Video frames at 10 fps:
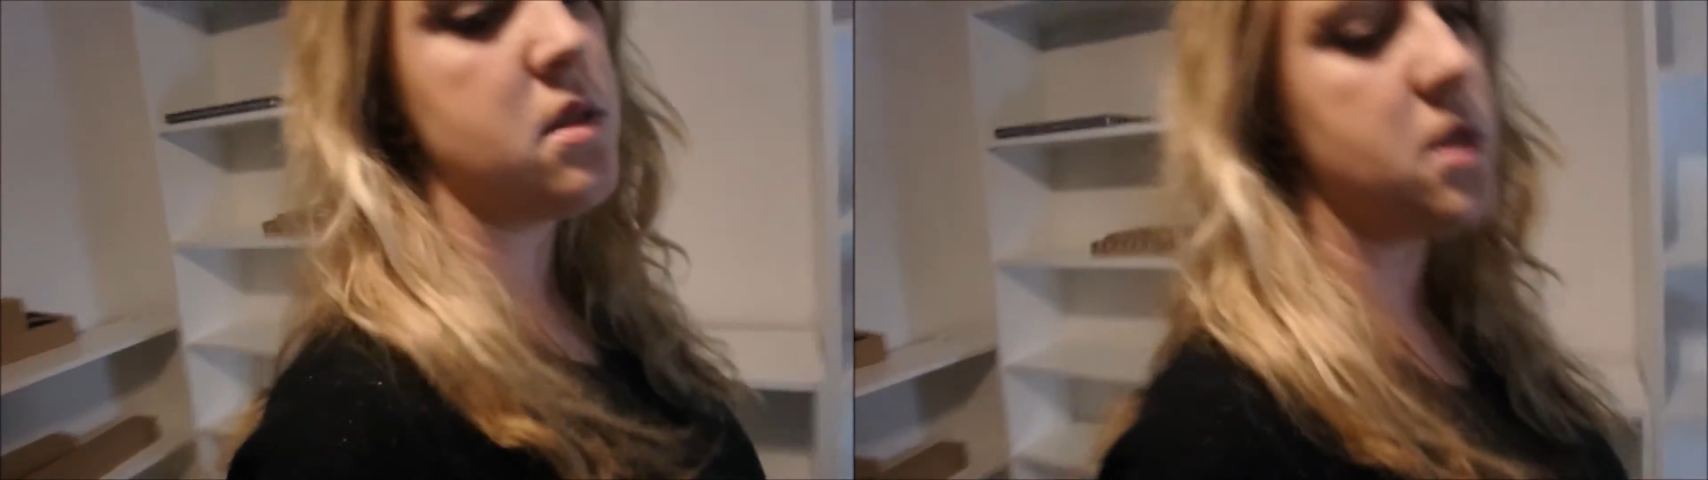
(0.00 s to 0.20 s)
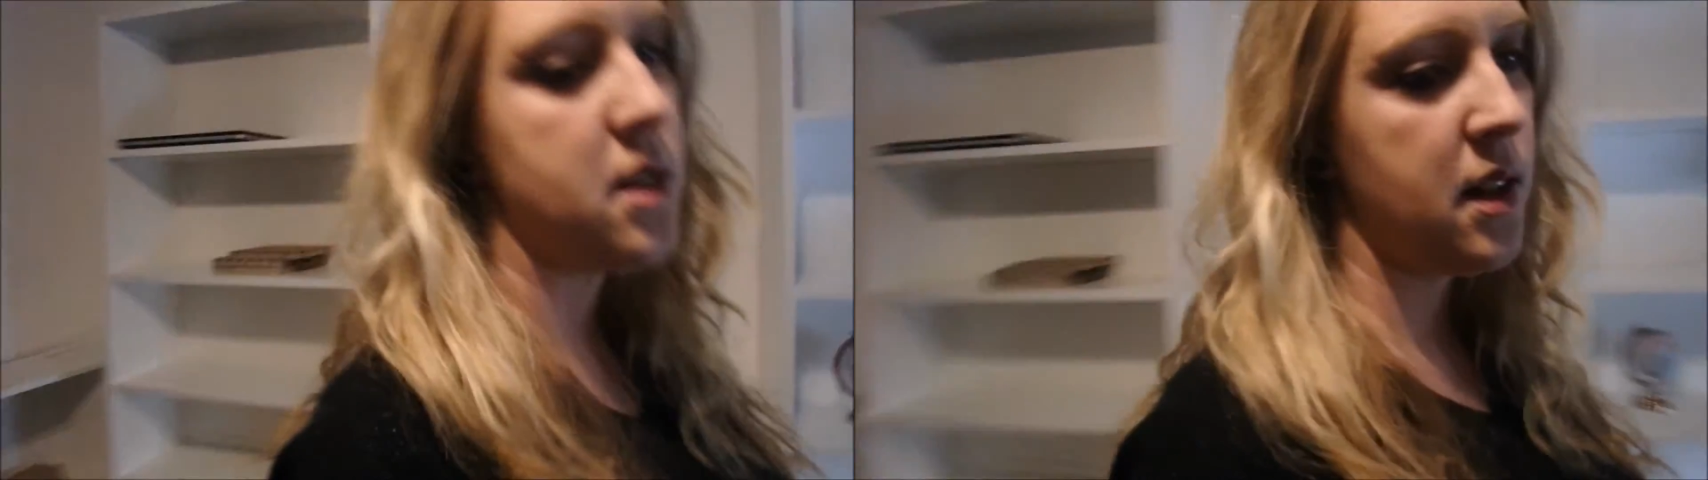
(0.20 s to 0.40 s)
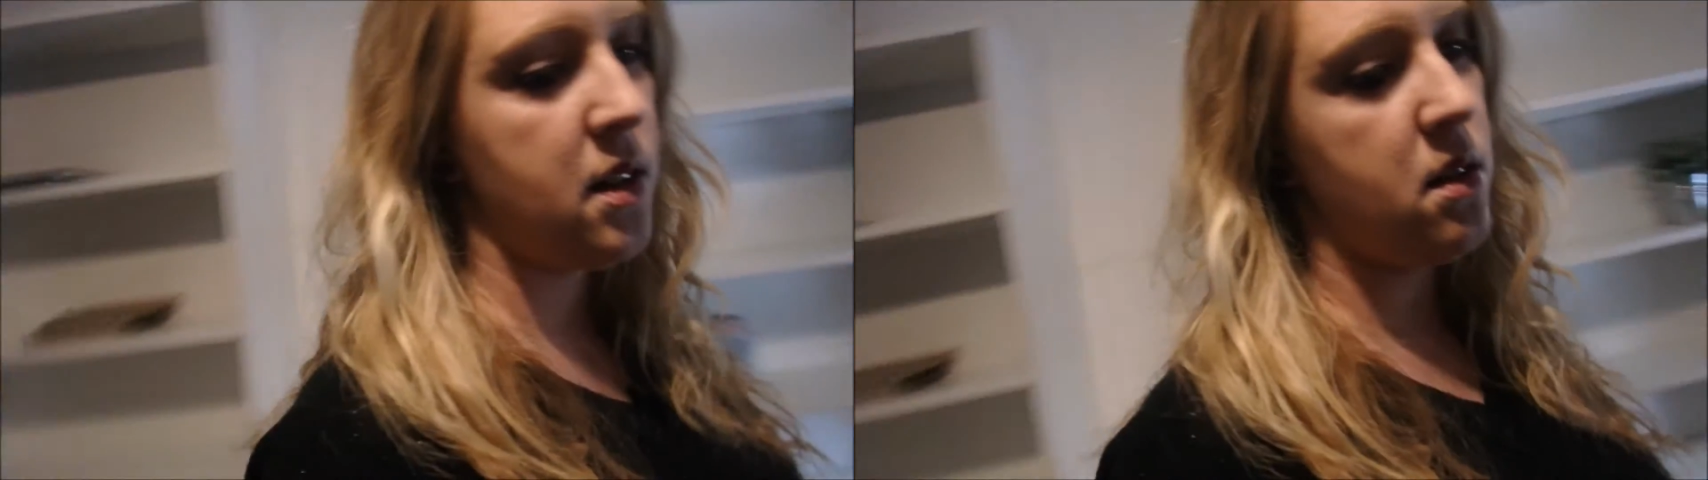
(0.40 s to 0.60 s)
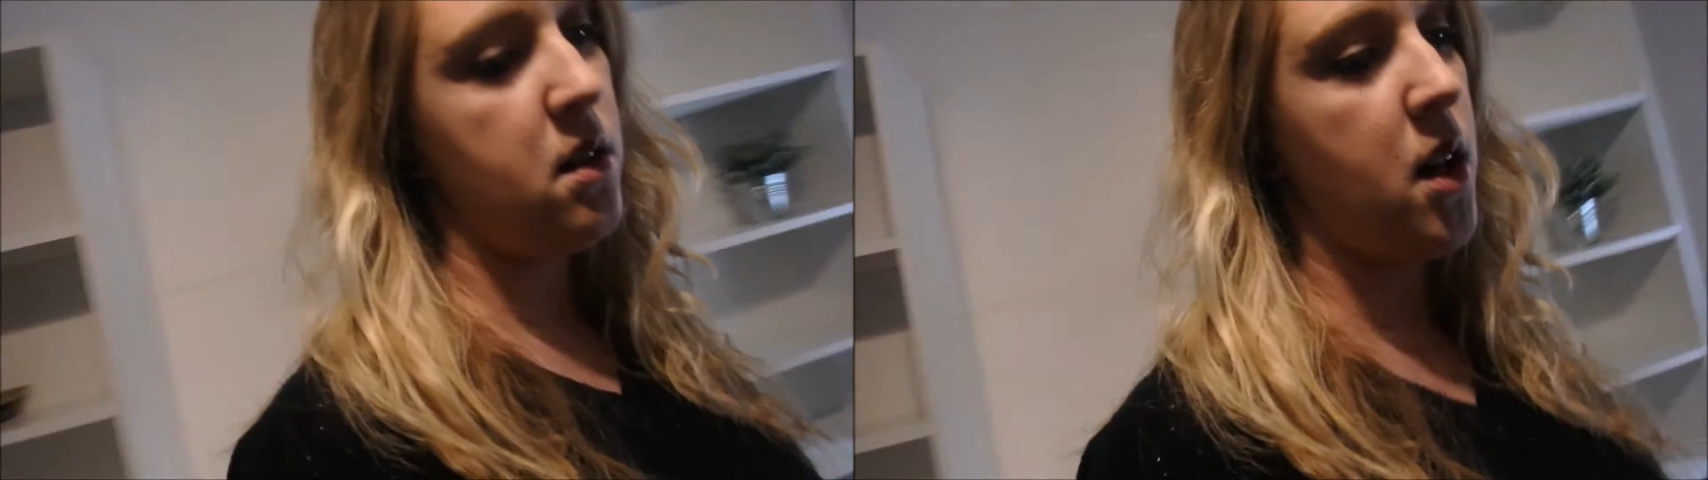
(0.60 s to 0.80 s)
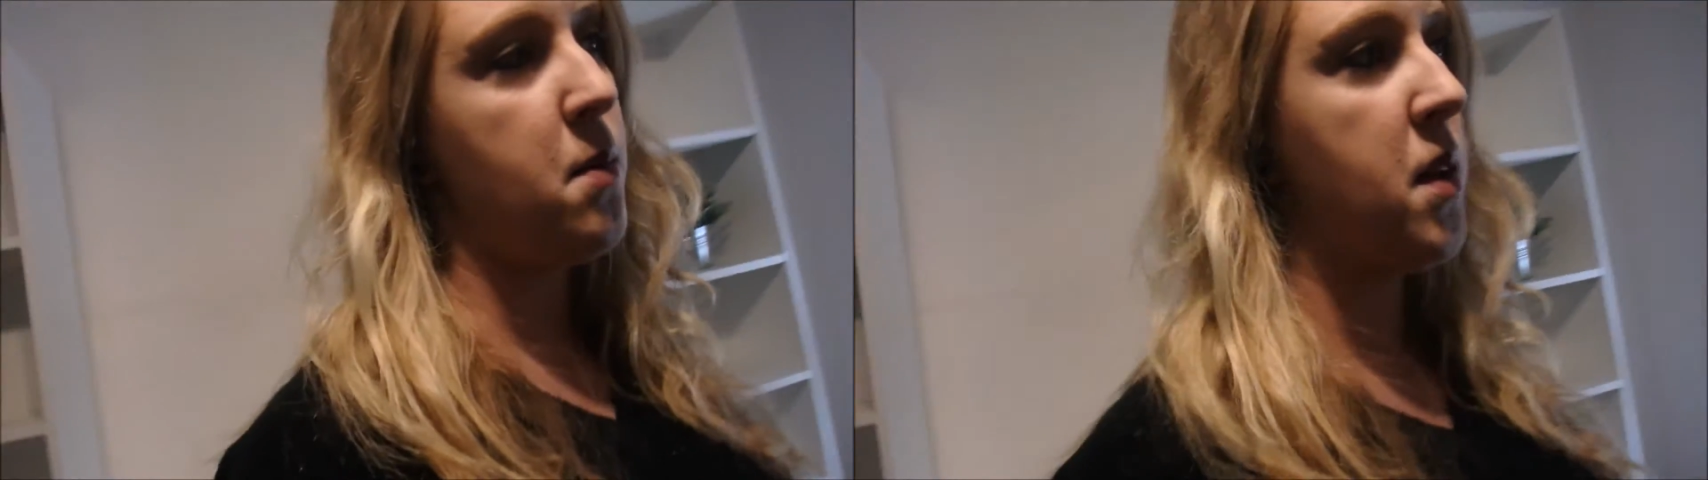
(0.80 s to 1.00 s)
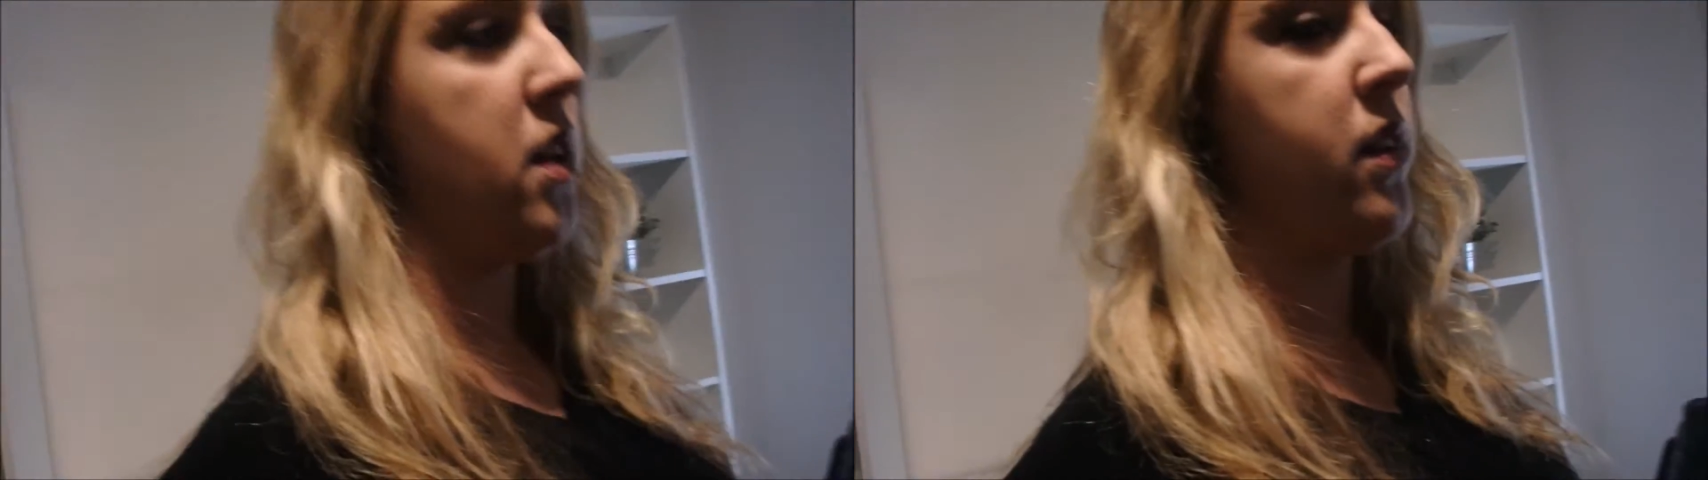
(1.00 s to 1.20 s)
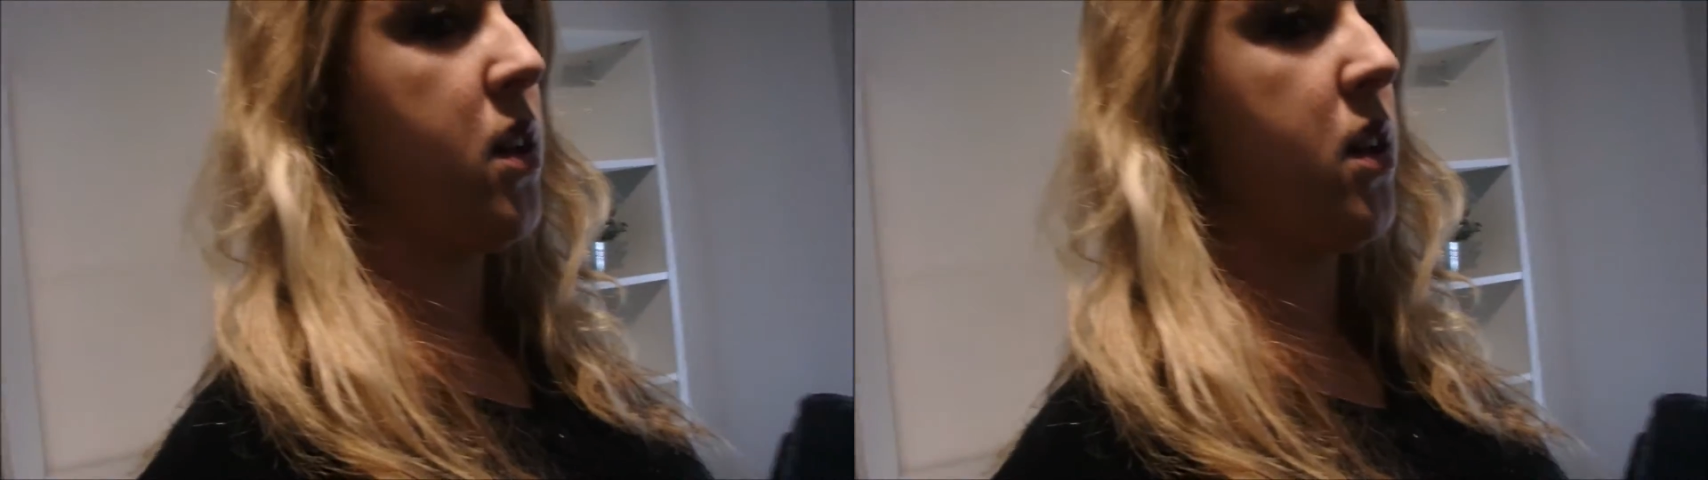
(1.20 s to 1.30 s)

today. I'm not even